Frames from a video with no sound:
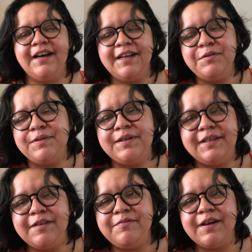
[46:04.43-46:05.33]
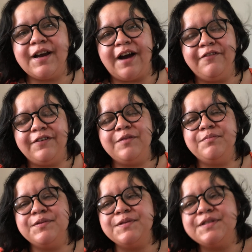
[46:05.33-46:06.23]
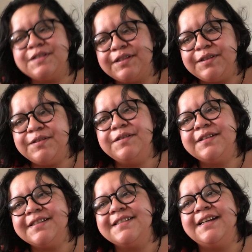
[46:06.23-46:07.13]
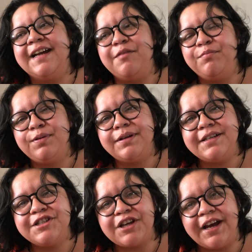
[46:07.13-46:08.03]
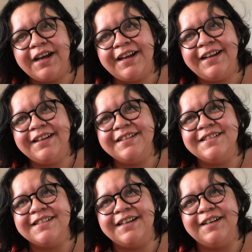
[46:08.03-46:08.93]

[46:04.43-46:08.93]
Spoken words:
It would give me a confidence boost too, because like I'm pretty shy, and